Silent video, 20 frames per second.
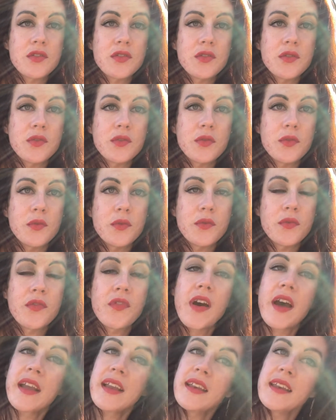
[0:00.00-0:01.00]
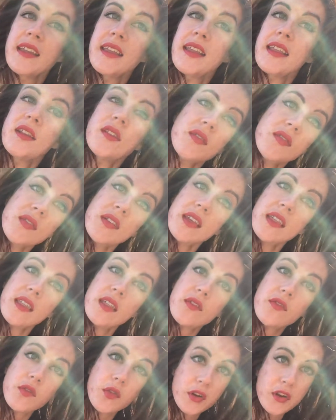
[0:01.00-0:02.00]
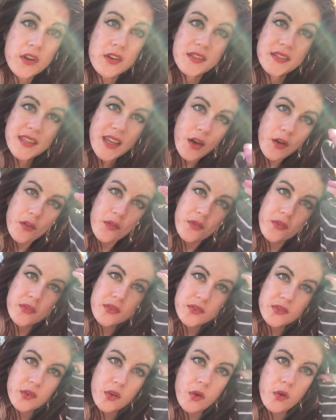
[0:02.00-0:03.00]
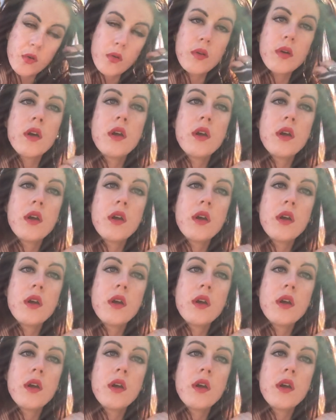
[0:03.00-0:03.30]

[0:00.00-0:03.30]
to find it and feel it for yourself. So